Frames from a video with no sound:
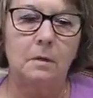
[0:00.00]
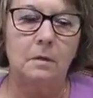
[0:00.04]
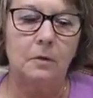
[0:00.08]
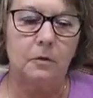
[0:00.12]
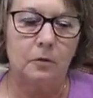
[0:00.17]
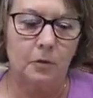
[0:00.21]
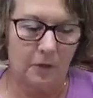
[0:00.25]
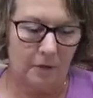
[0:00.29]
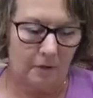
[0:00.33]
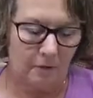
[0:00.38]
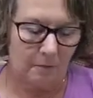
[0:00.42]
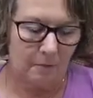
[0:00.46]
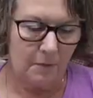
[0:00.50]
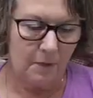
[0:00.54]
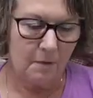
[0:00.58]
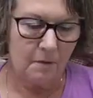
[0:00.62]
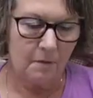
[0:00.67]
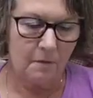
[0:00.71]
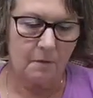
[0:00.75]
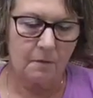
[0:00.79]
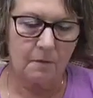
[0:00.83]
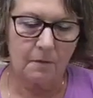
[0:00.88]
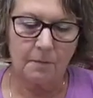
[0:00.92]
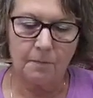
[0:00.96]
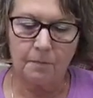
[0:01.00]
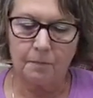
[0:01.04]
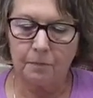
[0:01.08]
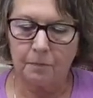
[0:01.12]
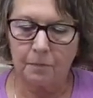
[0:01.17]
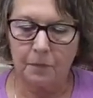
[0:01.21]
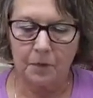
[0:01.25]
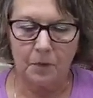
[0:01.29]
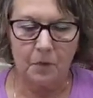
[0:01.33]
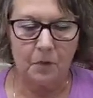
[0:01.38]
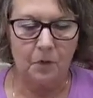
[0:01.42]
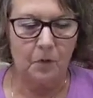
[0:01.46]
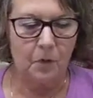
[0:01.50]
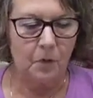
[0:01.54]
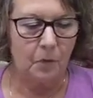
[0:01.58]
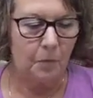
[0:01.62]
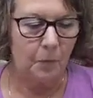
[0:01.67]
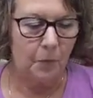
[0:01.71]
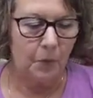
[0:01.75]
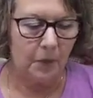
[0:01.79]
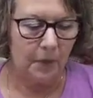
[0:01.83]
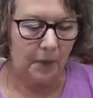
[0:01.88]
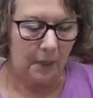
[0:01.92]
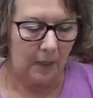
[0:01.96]
Christmas. You could
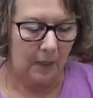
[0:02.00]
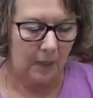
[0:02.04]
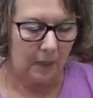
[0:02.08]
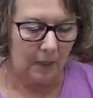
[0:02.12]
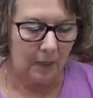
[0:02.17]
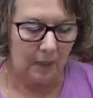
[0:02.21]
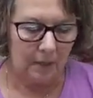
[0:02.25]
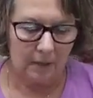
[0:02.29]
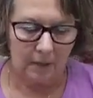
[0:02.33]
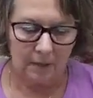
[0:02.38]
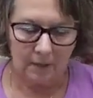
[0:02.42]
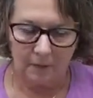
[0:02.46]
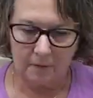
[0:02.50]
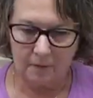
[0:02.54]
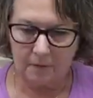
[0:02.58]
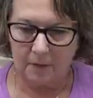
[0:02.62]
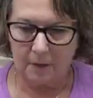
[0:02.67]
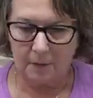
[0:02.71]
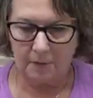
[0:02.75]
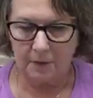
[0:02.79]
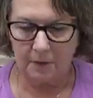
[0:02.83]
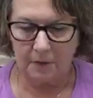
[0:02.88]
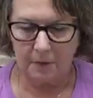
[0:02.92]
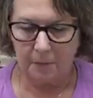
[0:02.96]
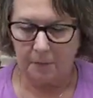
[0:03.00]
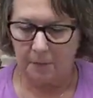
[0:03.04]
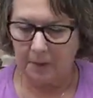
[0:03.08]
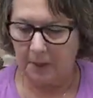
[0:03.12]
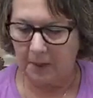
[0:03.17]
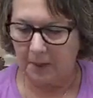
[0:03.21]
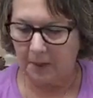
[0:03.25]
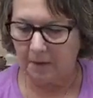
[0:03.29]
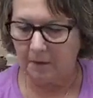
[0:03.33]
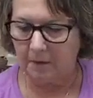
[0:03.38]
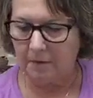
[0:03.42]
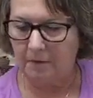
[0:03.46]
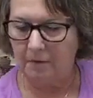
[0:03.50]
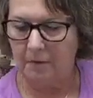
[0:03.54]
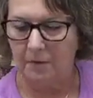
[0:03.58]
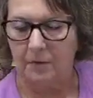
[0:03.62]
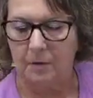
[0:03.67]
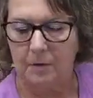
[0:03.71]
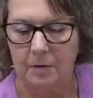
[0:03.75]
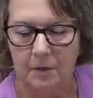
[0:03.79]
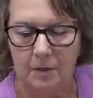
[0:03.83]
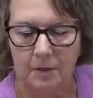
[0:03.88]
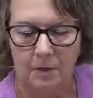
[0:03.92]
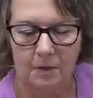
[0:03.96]
put in some of the picks,
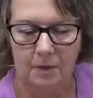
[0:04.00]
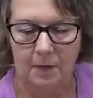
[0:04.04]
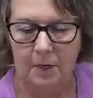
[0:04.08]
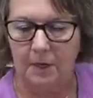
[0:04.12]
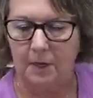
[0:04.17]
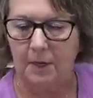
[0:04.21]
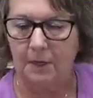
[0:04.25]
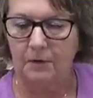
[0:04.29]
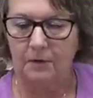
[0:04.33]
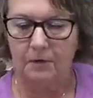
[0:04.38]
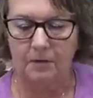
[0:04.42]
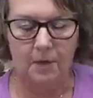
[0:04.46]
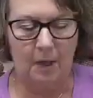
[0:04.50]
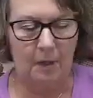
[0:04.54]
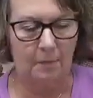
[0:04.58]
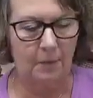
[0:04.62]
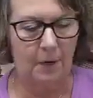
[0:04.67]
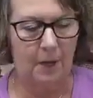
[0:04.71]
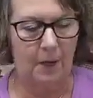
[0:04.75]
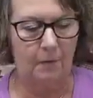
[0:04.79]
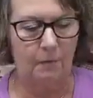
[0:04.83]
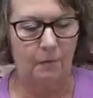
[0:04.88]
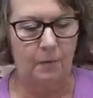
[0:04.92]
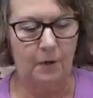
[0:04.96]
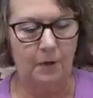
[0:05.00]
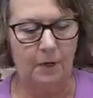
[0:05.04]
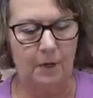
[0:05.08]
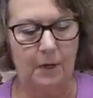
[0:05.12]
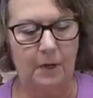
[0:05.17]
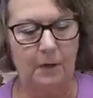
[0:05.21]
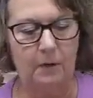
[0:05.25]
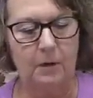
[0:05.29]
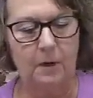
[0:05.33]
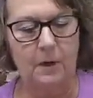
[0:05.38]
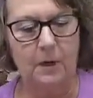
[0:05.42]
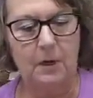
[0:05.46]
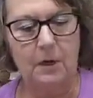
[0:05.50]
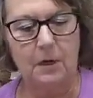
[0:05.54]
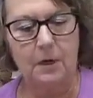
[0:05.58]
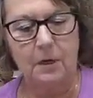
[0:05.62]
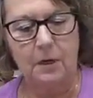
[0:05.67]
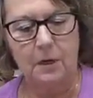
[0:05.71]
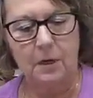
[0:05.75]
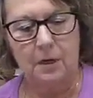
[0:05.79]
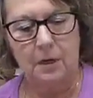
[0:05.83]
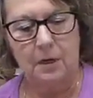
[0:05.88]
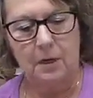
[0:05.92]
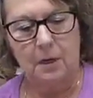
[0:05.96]
like I just happen to have one laying right here,
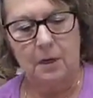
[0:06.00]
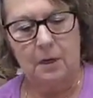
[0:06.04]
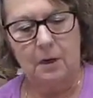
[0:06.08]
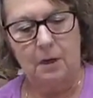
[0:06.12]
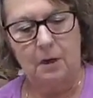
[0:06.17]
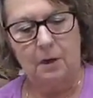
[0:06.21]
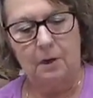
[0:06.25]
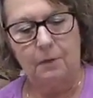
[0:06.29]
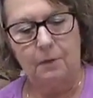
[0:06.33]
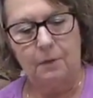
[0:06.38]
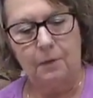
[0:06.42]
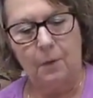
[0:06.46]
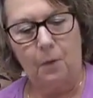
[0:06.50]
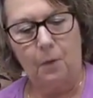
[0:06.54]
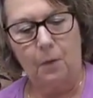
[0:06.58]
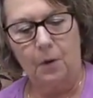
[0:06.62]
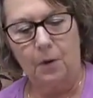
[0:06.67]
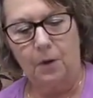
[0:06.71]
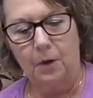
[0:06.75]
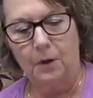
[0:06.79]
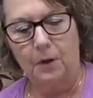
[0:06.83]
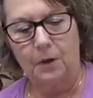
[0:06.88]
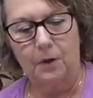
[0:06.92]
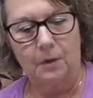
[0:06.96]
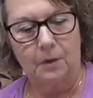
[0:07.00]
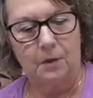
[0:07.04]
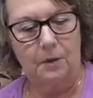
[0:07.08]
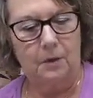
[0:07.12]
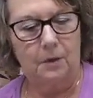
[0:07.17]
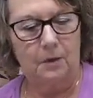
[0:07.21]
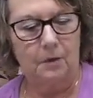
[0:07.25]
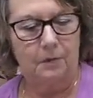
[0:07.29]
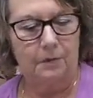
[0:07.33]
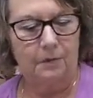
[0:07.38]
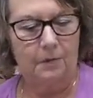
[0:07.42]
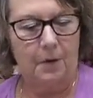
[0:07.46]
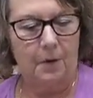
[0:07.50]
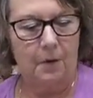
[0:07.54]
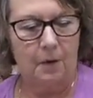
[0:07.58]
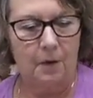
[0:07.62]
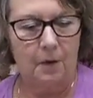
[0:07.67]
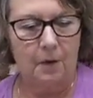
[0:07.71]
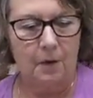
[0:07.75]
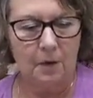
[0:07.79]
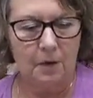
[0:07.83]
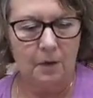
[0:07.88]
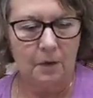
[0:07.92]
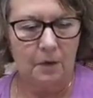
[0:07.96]
for
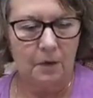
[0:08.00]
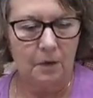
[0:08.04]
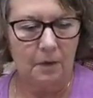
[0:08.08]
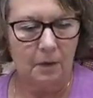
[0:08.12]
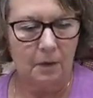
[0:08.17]
fall.